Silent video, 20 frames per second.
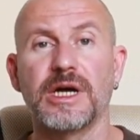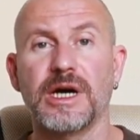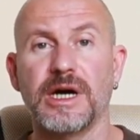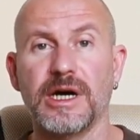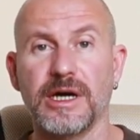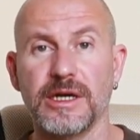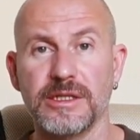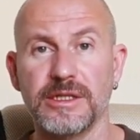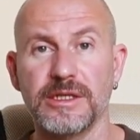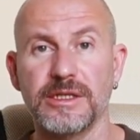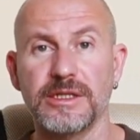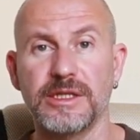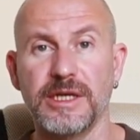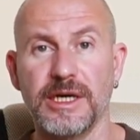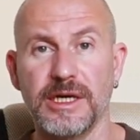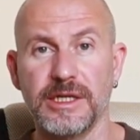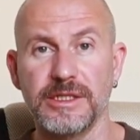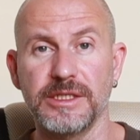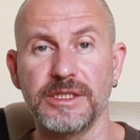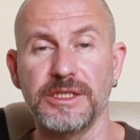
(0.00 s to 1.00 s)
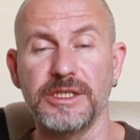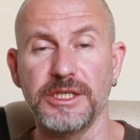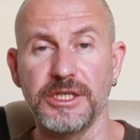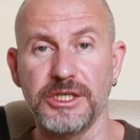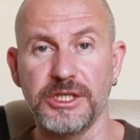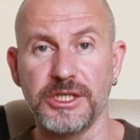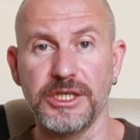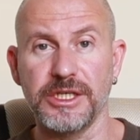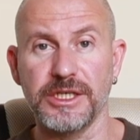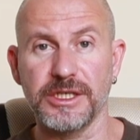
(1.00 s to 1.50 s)
other than
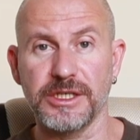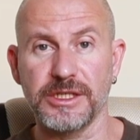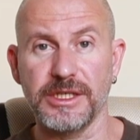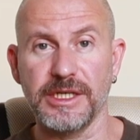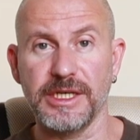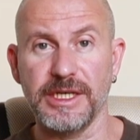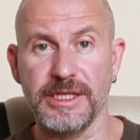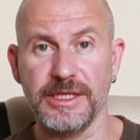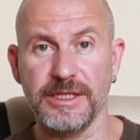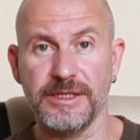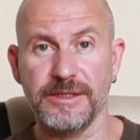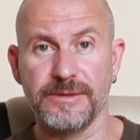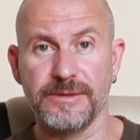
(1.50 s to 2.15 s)
Yixing clay.